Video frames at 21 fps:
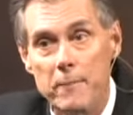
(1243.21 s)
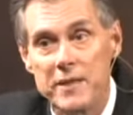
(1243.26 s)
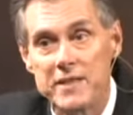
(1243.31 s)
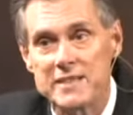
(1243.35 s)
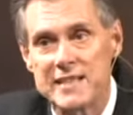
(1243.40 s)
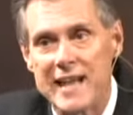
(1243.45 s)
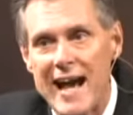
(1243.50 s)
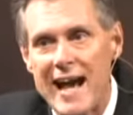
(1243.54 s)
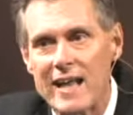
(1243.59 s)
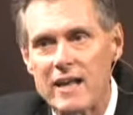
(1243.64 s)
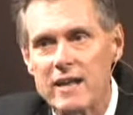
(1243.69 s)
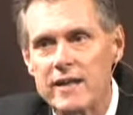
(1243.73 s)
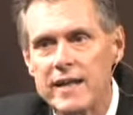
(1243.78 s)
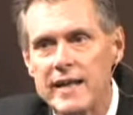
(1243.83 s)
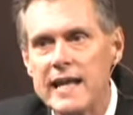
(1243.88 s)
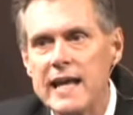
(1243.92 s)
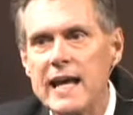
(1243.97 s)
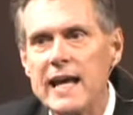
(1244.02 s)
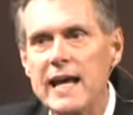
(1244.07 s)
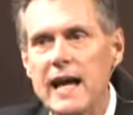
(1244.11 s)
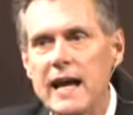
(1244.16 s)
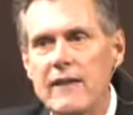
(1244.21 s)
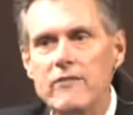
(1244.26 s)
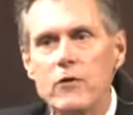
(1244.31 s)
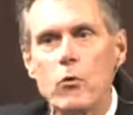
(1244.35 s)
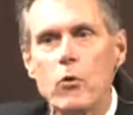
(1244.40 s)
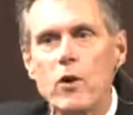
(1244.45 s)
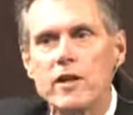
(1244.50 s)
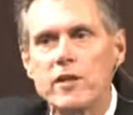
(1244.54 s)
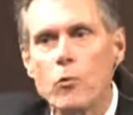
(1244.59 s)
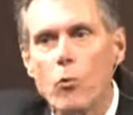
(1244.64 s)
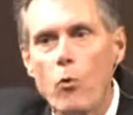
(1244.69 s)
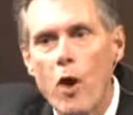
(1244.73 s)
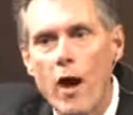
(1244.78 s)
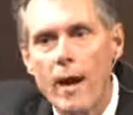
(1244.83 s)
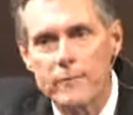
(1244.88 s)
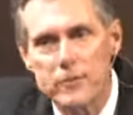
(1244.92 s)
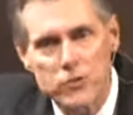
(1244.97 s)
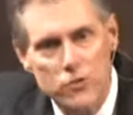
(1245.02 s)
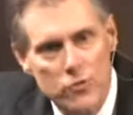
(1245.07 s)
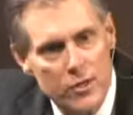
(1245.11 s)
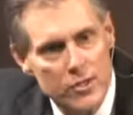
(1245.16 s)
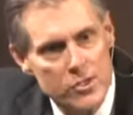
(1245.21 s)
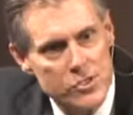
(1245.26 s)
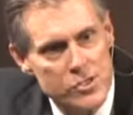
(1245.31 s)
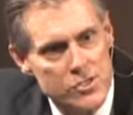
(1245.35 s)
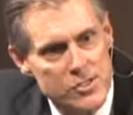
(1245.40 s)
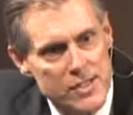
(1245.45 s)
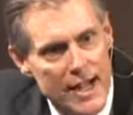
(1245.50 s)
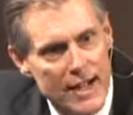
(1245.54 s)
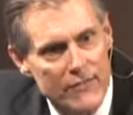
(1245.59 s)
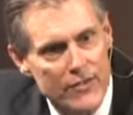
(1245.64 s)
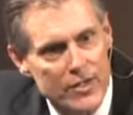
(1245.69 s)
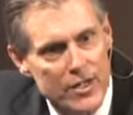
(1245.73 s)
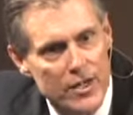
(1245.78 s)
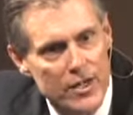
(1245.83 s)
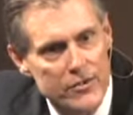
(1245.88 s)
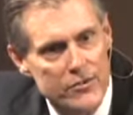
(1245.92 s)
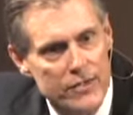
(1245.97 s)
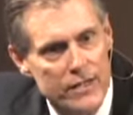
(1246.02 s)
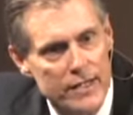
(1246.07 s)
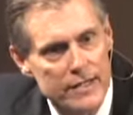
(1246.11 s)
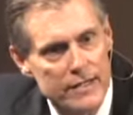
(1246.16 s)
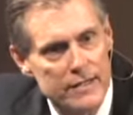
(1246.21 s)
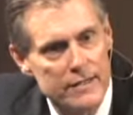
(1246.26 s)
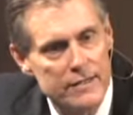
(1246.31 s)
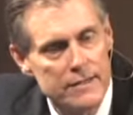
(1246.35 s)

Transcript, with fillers: mentality and they're wanting to wipe the Christians out of the country.